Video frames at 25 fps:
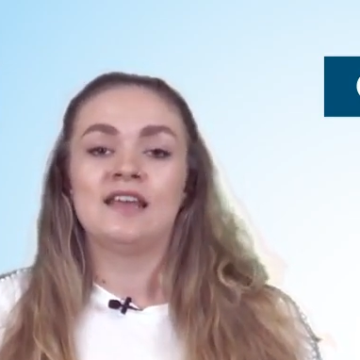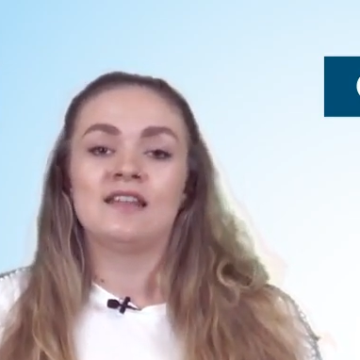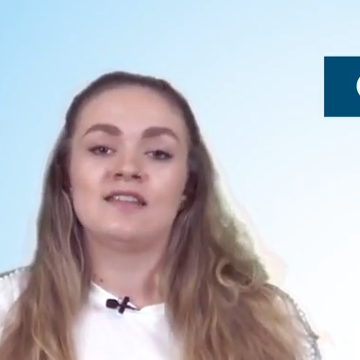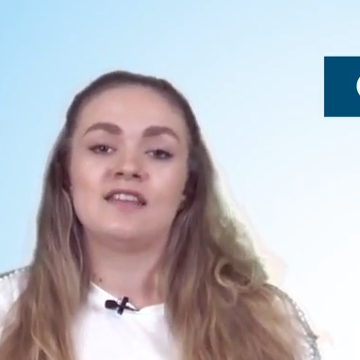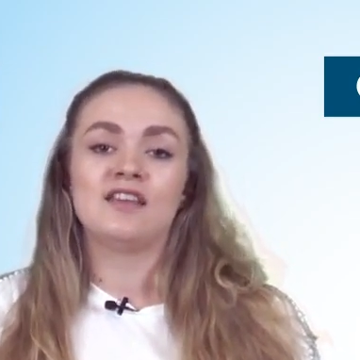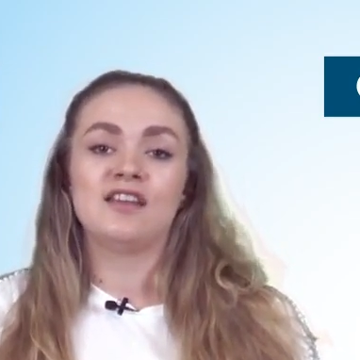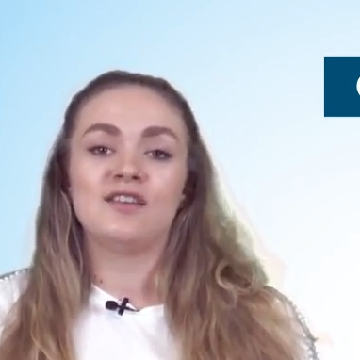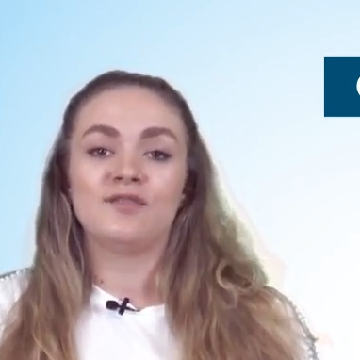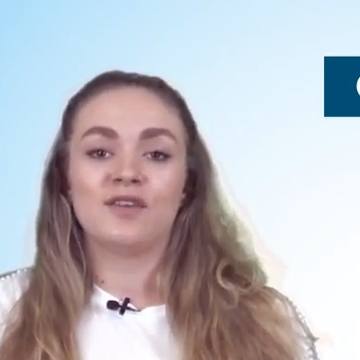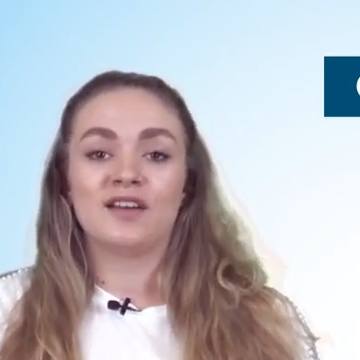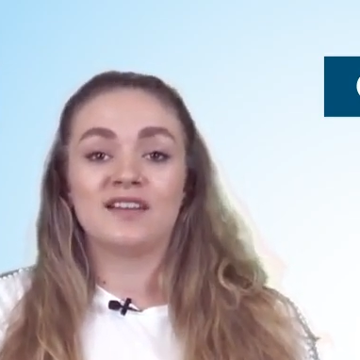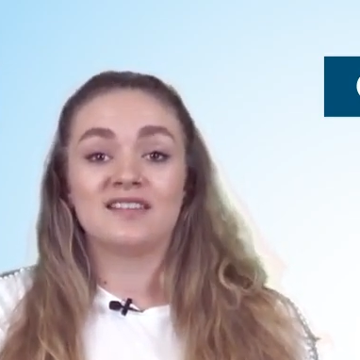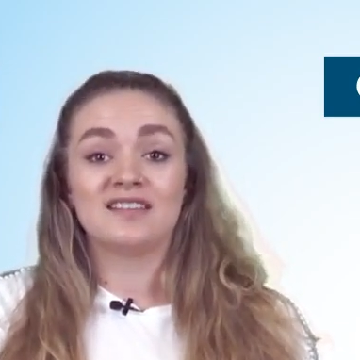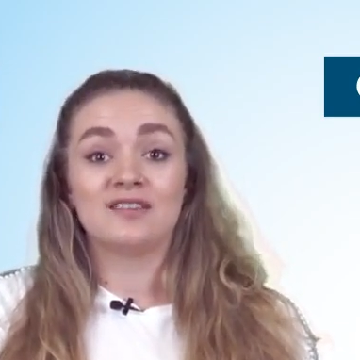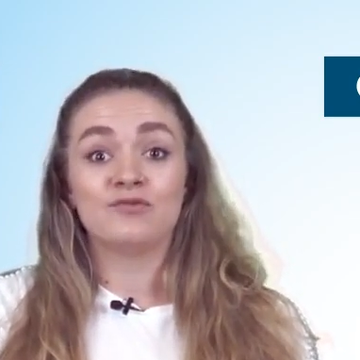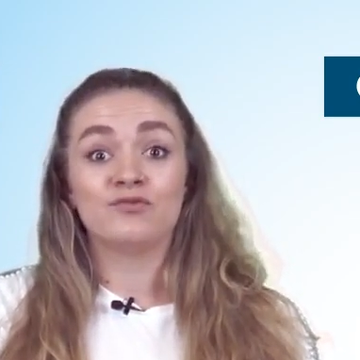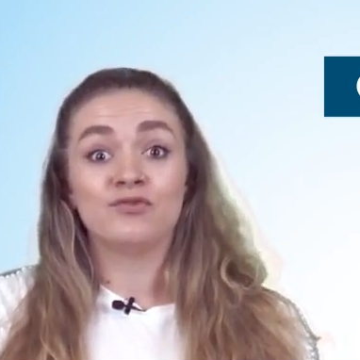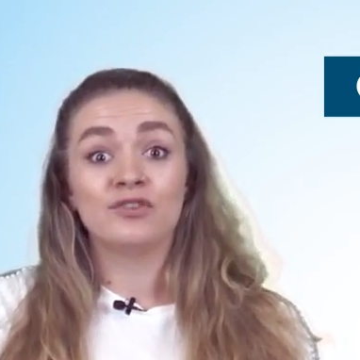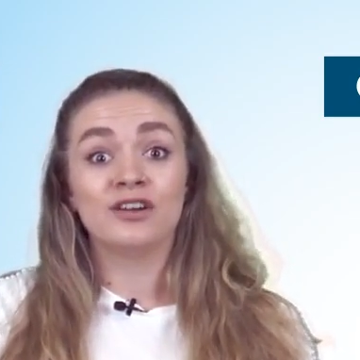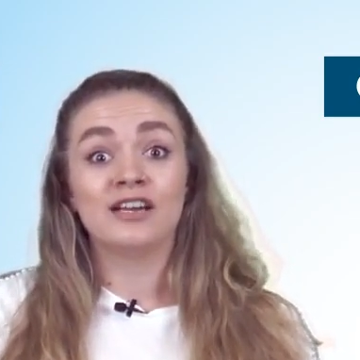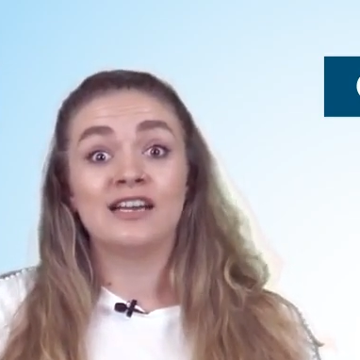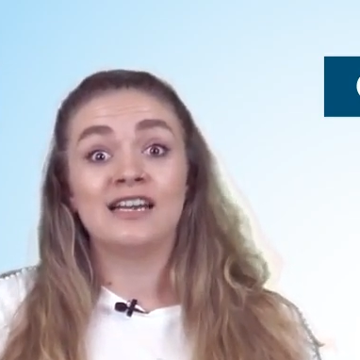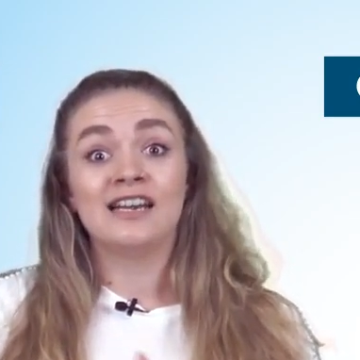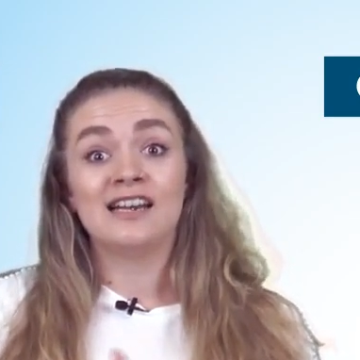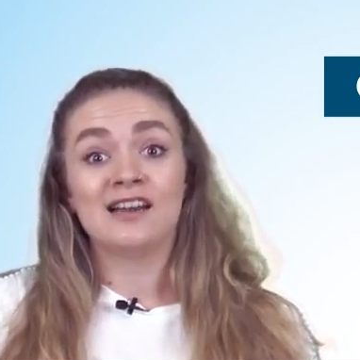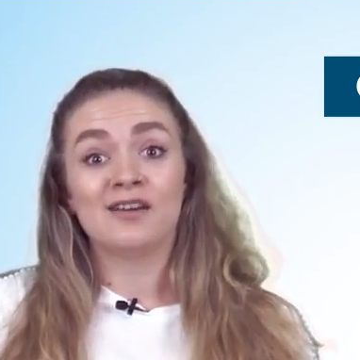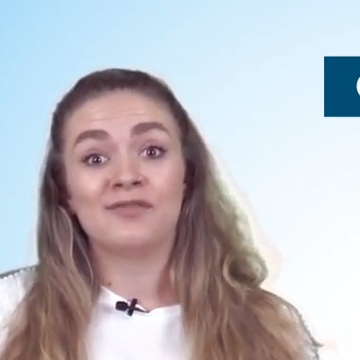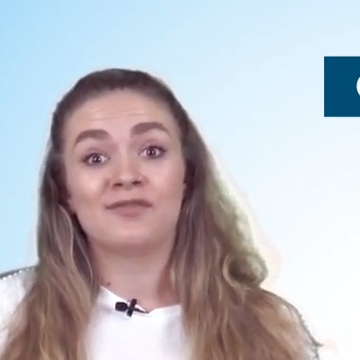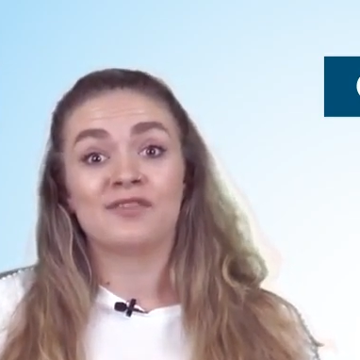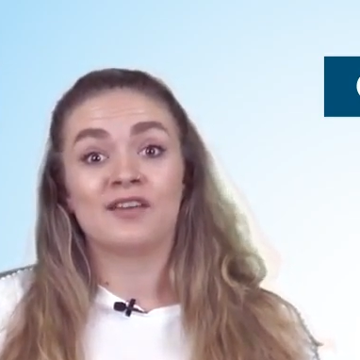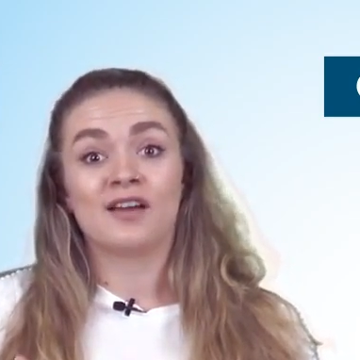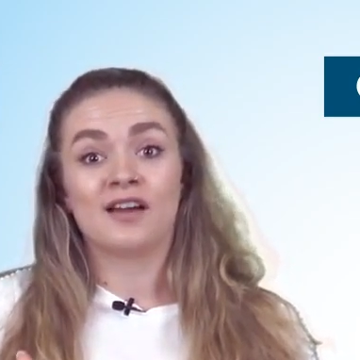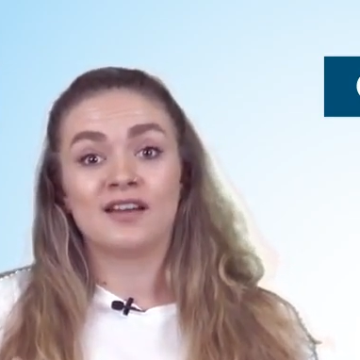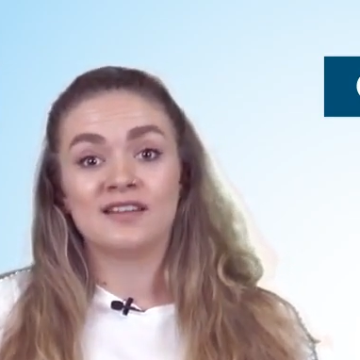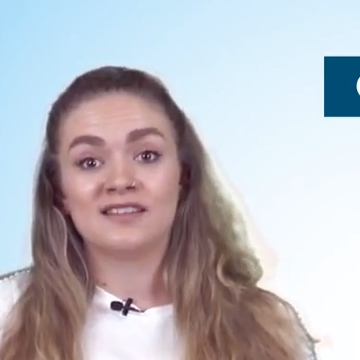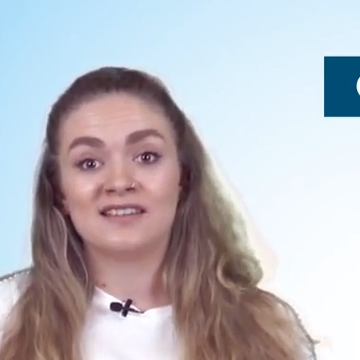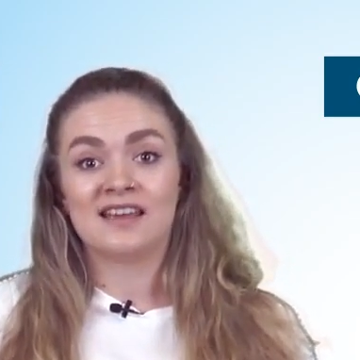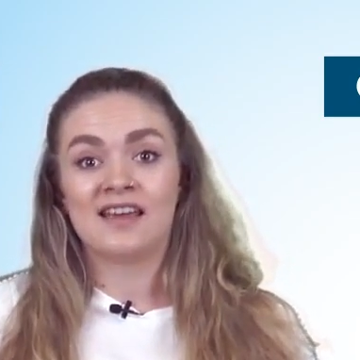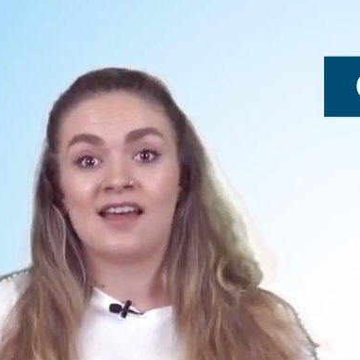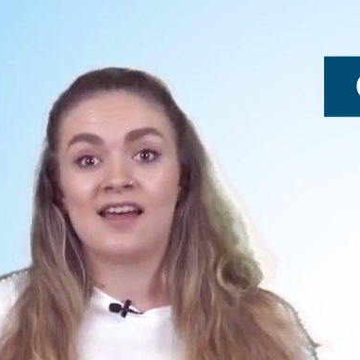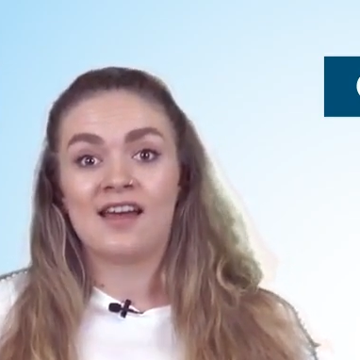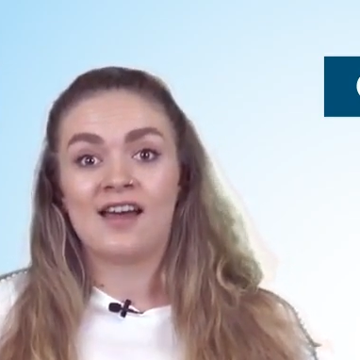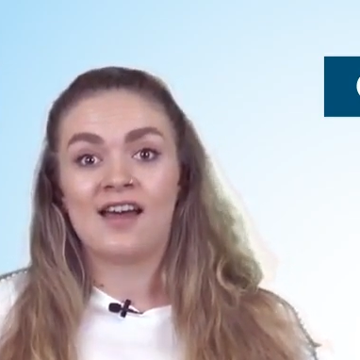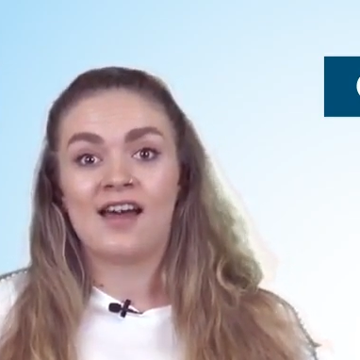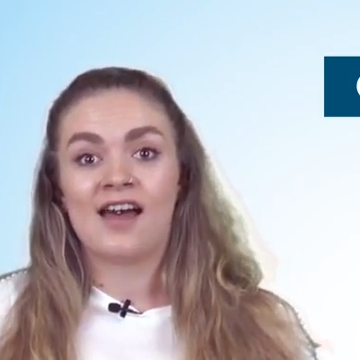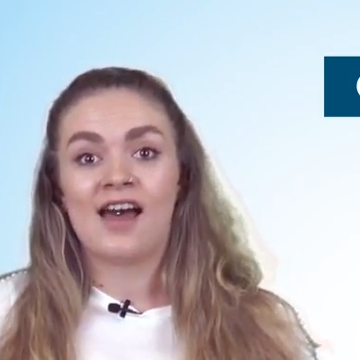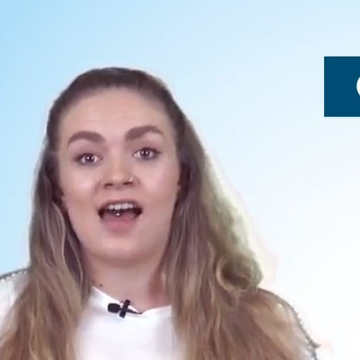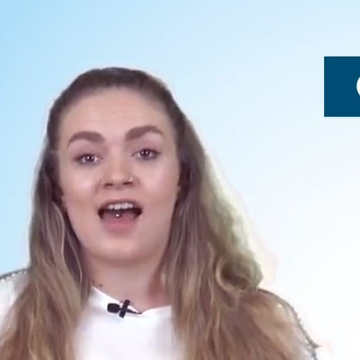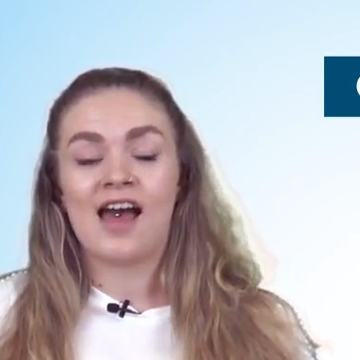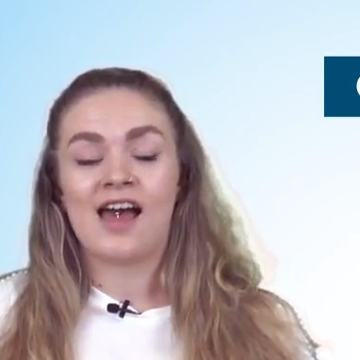The university really loved the idea,